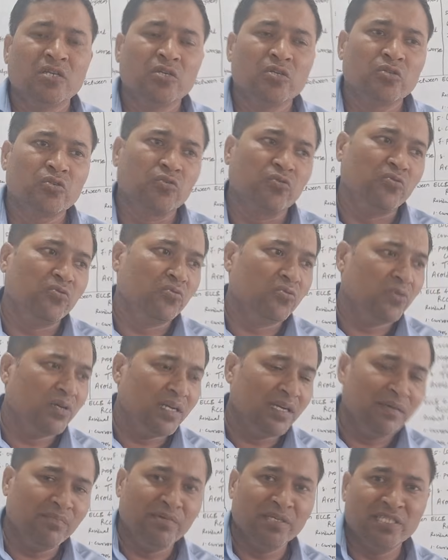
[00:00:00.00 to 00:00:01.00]
So
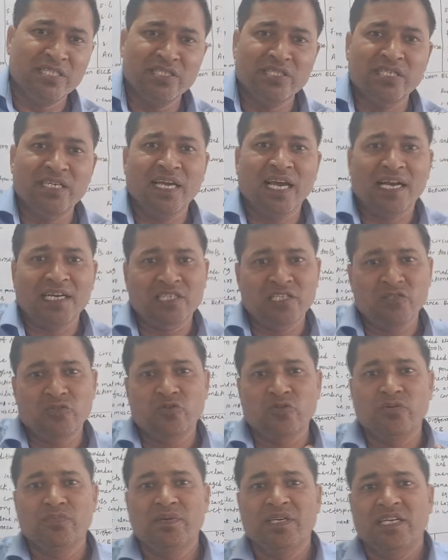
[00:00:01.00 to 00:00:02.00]
emergency action
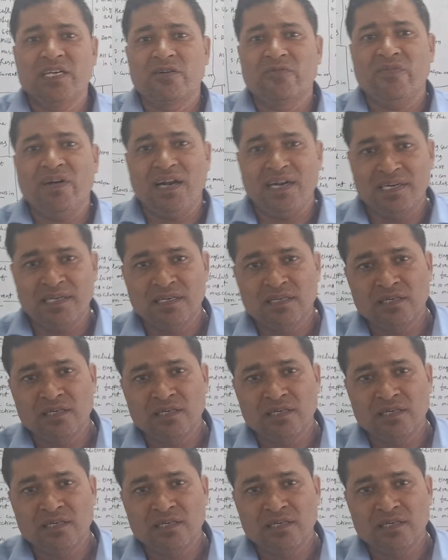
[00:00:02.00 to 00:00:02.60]
should be required.